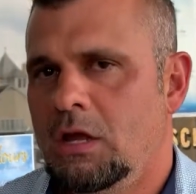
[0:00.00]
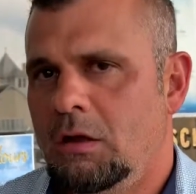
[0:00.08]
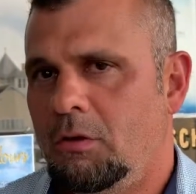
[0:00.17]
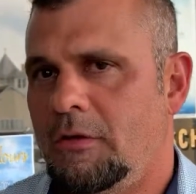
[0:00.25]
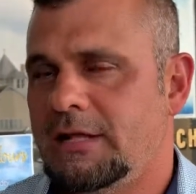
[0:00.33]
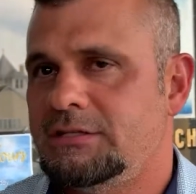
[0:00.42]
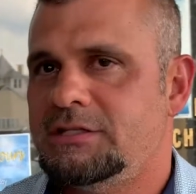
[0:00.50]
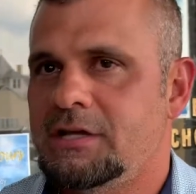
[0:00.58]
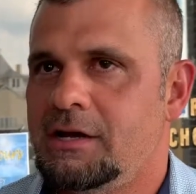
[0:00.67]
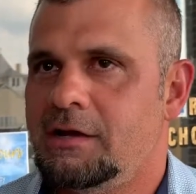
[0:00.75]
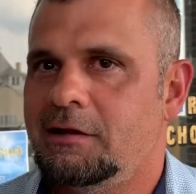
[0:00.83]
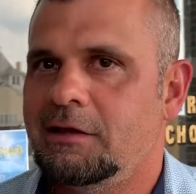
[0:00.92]
Well, that's
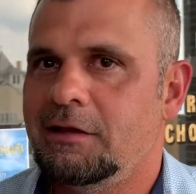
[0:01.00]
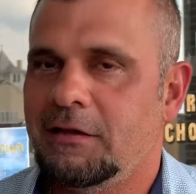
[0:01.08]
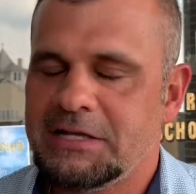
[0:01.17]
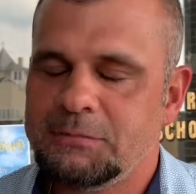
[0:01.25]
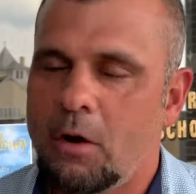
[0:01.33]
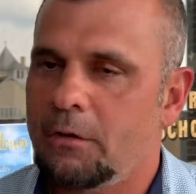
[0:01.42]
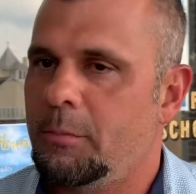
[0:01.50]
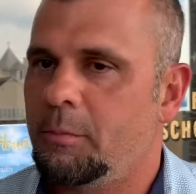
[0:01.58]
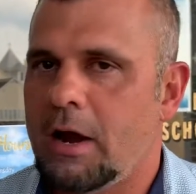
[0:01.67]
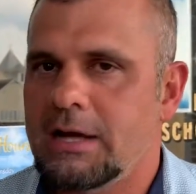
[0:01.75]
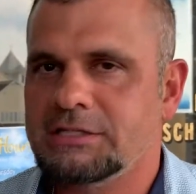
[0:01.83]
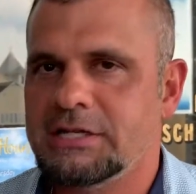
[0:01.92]
that's part of the
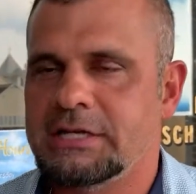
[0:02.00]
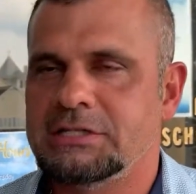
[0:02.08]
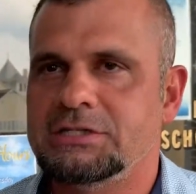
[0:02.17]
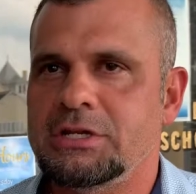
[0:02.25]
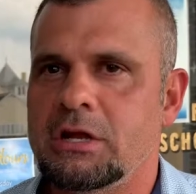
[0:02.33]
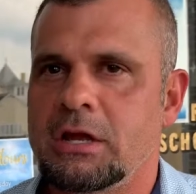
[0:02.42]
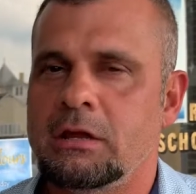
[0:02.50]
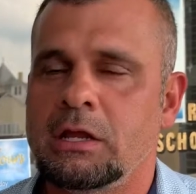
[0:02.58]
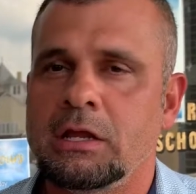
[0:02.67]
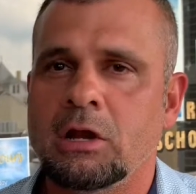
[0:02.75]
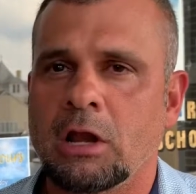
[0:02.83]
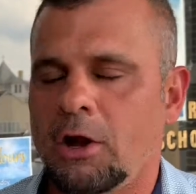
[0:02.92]
process.
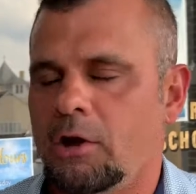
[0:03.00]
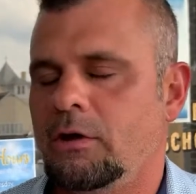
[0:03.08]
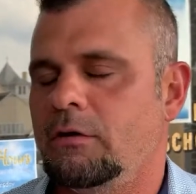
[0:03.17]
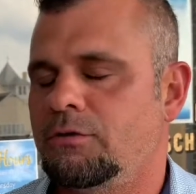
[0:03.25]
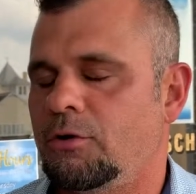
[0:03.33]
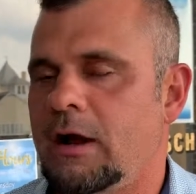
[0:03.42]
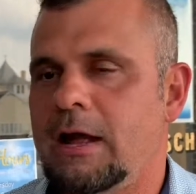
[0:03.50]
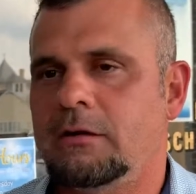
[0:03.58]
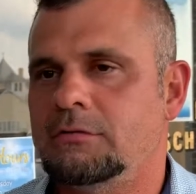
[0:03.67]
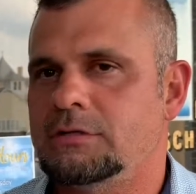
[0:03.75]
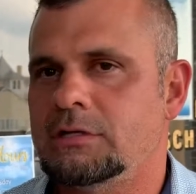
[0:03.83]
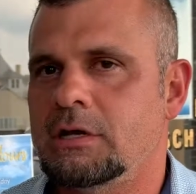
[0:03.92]
You learn
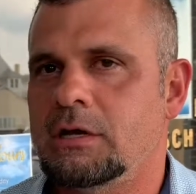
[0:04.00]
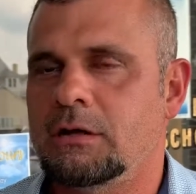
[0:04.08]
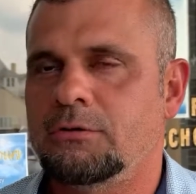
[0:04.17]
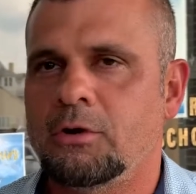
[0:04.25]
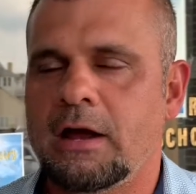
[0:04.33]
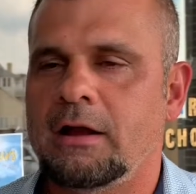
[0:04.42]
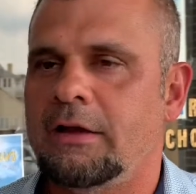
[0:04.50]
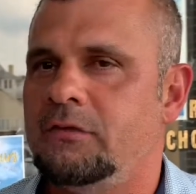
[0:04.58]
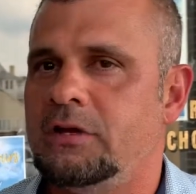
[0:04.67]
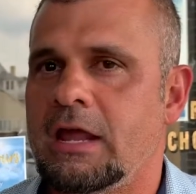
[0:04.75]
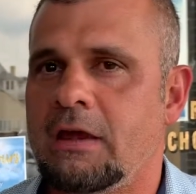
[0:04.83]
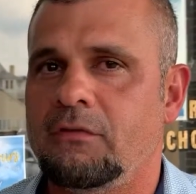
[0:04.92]
throughout
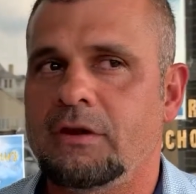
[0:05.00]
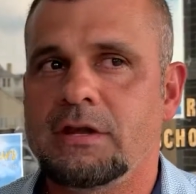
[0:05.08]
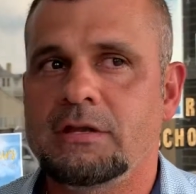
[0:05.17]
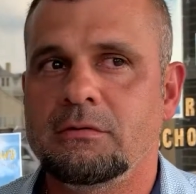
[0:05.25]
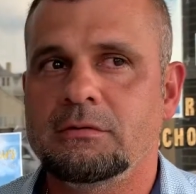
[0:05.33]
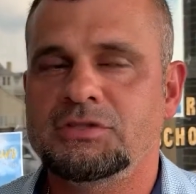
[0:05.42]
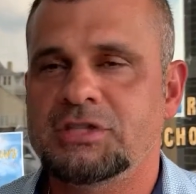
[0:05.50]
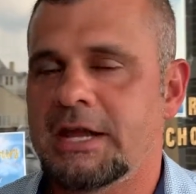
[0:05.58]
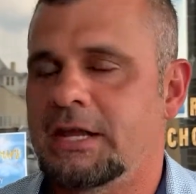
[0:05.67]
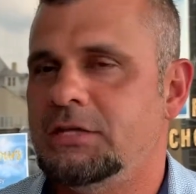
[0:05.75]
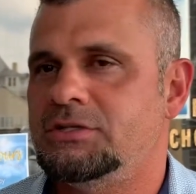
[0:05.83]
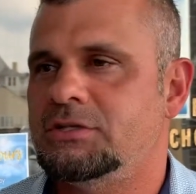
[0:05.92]
every
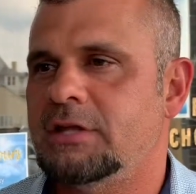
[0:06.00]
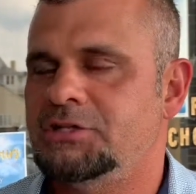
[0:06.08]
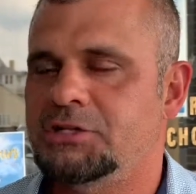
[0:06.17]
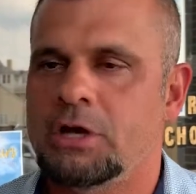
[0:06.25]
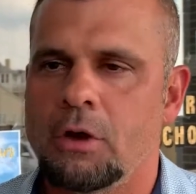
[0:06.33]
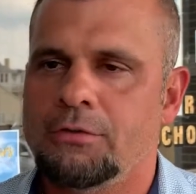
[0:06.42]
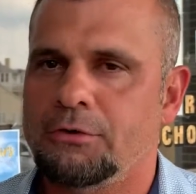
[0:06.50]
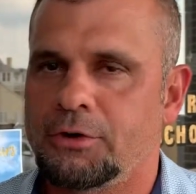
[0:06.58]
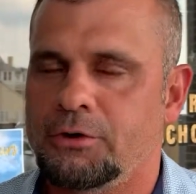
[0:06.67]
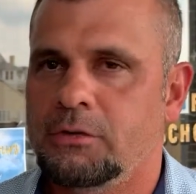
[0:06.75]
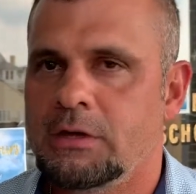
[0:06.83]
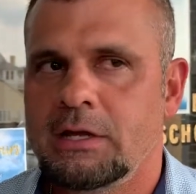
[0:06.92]
stage that you go
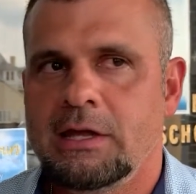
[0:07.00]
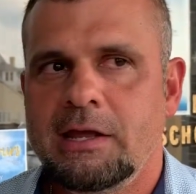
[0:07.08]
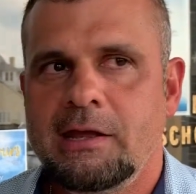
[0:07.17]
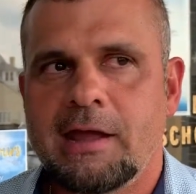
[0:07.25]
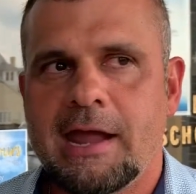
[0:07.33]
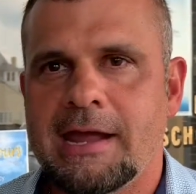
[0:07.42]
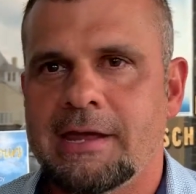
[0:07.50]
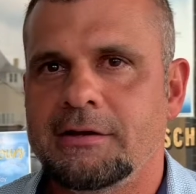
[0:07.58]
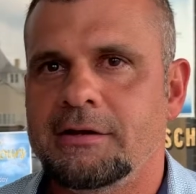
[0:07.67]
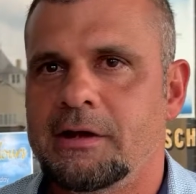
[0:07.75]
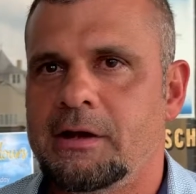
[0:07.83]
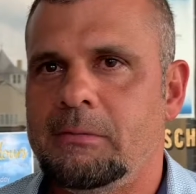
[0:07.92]
through. And
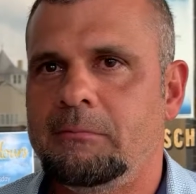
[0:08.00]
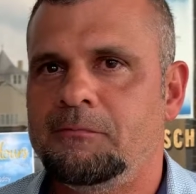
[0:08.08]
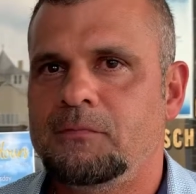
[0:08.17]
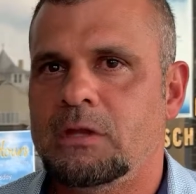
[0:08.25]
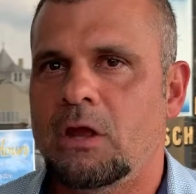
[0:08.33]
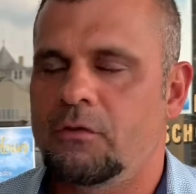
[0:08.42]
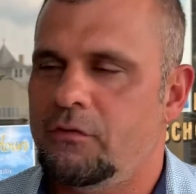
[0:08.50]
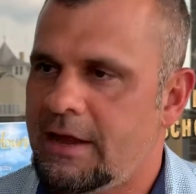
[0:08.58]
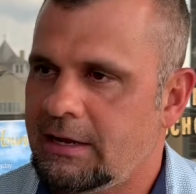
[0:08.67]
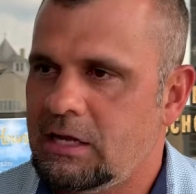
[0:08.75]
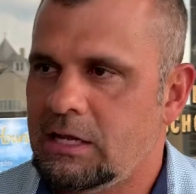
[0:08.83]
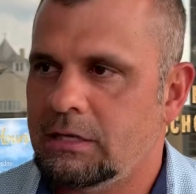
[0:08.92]
we've
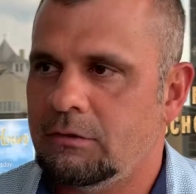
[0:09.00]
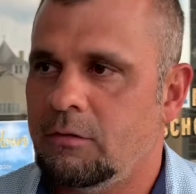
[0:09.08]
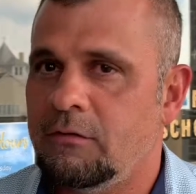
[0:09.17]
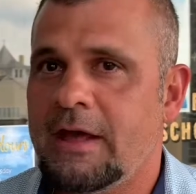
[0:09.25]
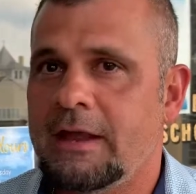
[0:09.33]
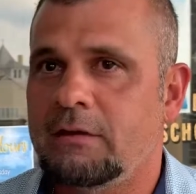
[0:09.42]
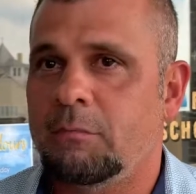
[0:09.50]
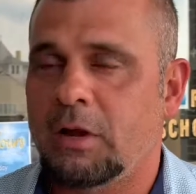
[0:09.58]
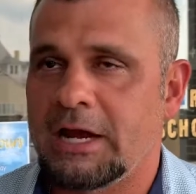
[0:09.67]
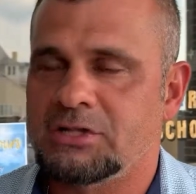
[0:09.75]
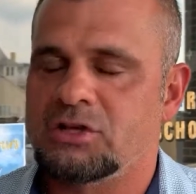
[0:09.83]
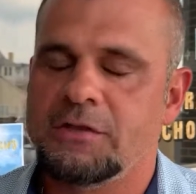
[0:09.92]
had
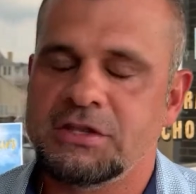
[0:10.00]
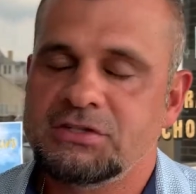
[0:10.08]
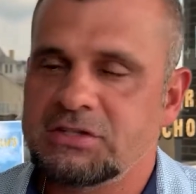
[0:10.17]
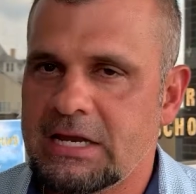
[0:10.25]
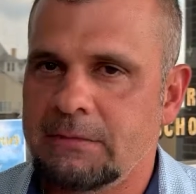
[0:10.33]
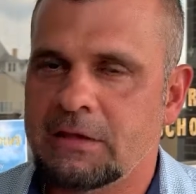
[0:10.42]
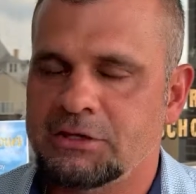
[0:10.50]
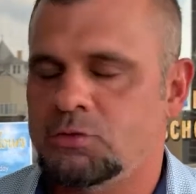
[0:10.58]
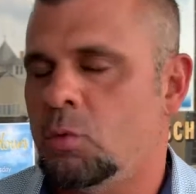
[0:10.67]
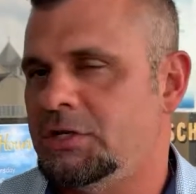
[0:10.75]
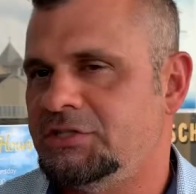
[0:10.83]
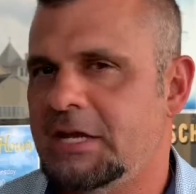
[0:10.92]
players on this team that just
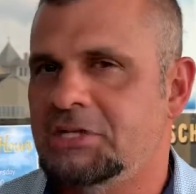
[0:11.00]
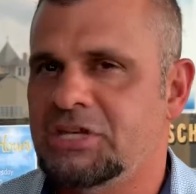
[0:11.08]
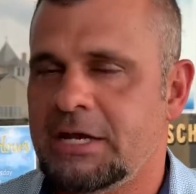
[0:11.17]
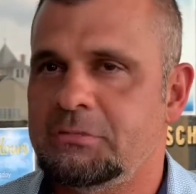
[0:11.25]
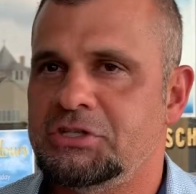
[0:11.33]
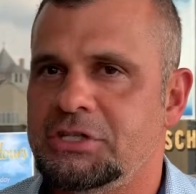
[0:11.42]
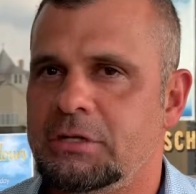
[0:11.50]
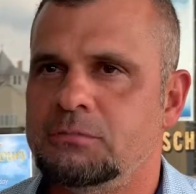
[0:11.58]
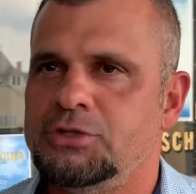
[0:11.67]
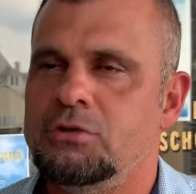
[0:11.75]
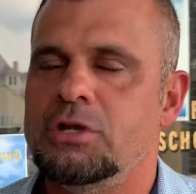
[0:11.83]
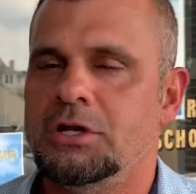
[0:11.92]
won a state championship.
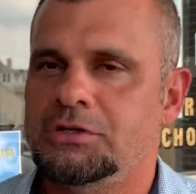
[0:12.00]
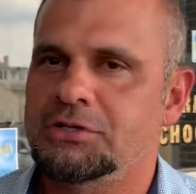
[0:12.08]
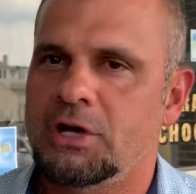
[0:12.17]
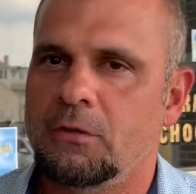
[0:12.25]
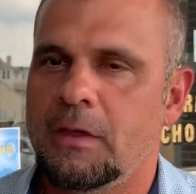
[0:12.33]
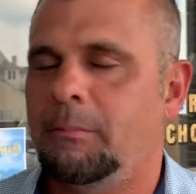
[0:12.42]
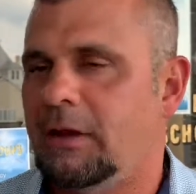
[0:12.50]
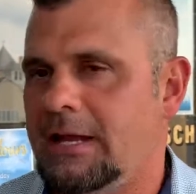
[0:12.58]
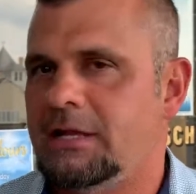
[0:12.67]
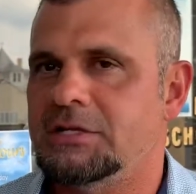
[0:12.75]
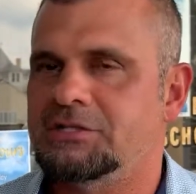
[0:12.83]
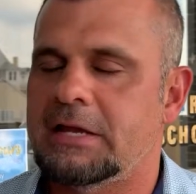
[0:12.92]
2 years ago, they
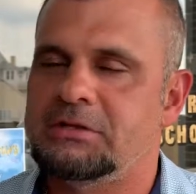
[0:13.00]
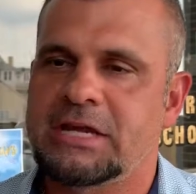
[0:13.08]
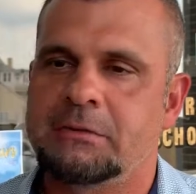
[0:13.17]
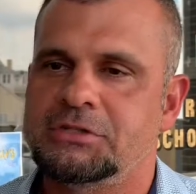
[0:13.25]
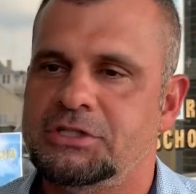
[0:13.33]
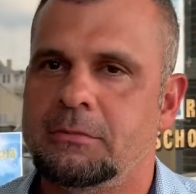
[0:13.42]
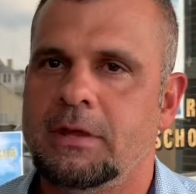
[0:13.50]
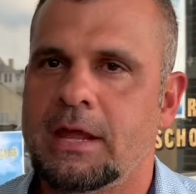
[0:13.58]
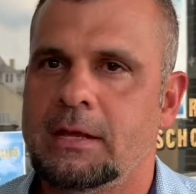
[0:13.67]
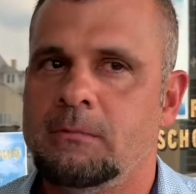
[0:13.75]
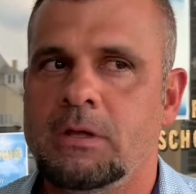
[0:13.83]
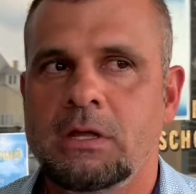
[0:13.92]
played in the state championship game,